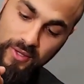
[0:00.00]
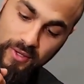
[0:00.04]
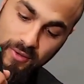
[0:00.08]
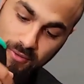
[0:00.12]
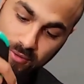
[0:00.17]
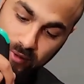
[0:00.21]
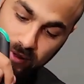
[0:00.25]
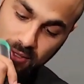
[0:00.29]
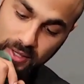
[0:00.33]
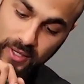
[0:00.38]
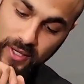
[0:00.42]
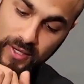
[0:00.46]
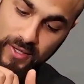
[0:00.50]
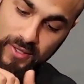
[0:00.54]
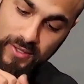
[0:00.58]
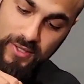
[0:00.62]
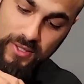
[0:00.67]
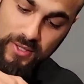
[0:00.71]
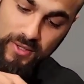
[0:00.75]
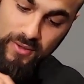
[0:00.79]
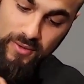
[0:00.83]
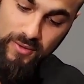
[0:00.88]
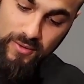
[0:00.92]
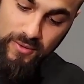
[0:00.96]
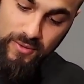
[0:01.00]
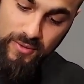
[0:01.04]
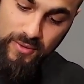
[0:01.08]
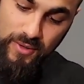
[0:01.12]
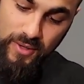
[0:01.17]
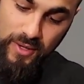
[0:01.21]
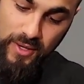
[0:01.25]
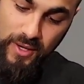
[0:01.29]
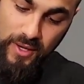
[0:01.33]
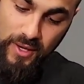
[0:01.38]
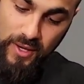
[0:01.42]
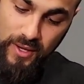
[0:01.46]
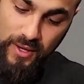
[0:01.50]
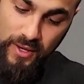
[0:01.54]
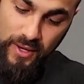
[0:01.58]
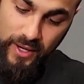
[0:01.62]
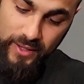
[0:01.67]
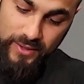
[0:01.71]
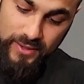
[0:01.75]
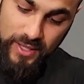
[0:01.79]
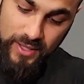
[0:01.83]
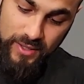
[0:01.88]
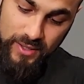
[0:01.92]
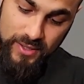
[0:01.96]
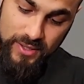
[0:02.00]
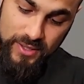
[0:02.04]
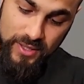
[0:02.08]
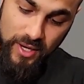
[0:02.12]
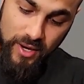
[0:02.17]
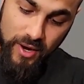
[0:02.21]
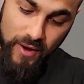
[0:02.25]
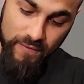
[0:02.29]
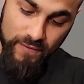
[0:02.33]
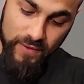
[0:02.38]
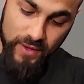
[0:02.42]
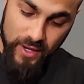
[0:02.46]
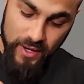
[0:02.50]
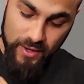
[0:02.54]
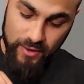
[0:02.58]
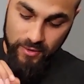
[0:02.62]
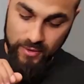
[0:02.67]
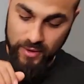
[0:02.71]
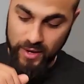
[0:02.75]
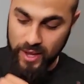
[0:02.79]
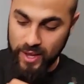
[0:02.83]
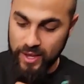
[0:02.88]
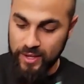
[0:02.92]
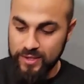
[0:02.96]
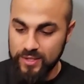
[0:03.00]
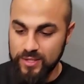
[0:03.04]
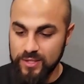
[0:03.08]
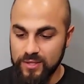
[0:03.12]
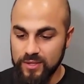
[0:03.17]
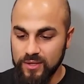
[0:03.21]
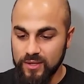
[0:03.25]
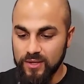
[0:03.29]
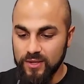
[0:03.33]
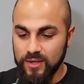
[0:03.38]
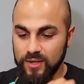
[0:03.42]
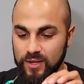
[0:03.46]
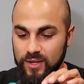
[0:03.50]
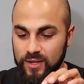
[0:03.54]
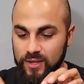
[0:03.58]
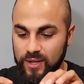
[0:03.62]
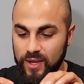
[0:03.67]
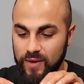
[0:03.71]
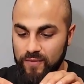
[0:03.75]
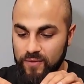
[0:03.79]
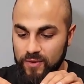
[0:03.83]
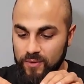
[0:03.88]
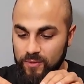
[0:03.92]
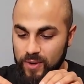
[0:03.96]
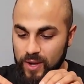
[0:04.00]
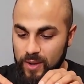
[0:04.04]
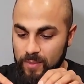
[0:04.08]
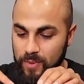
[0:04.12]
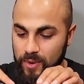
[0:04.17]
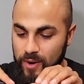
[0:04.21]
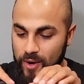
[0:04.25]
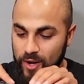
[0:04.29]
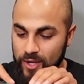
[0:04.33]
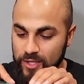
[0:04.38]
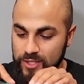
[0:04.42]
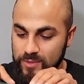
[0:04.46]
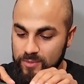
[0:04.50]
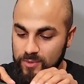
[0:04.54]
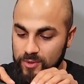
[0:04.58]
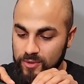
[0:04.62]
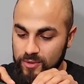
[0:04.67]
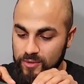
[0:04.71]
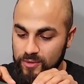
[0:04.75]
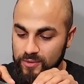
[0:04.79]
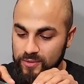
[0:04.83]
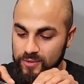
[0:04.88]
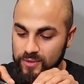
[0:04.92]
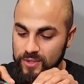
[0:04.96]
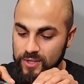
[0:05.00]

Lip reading: really into, I tend to stay off the internet in every way possible